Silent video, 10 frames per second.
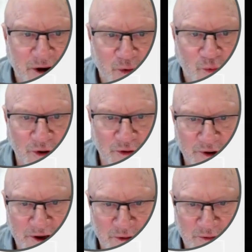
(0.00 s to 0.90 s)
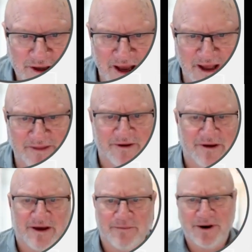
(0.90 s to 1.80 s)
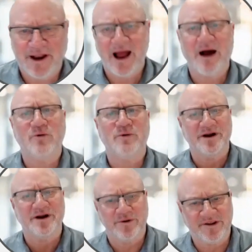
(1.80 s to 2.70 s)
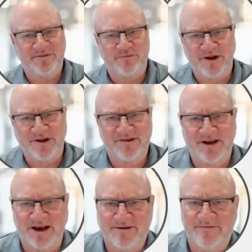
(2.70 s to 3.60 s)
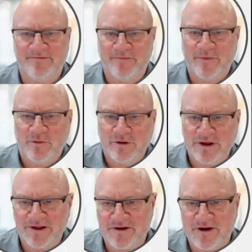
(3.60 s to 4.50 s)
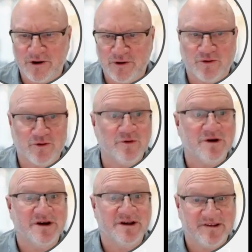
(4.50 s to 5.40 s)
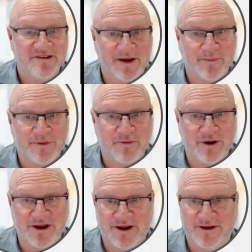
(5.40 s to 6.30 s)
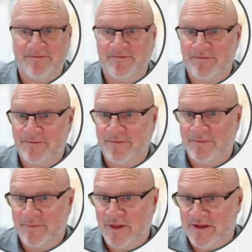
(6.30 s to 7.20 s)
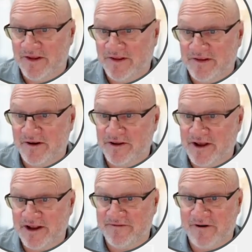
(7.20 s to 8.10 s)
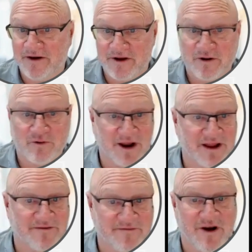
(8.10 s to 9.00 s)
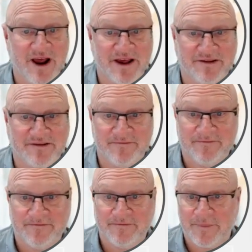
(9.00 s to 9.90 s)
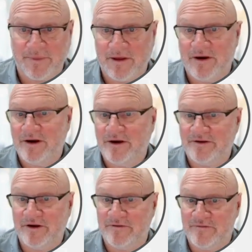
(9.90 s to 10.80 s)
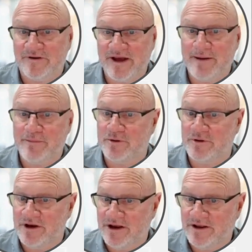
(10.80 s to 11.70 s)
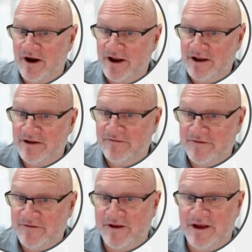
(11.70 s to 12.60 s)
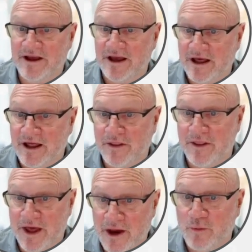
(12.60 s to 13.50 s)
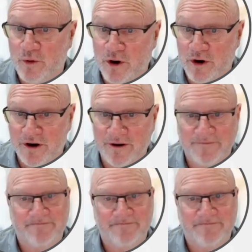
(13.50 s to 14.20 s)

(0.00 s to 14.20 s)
what we're looking at. But how are we going to express that? Let's go to step 3. This is identify the correct phrase. So, for example, in 1950, there were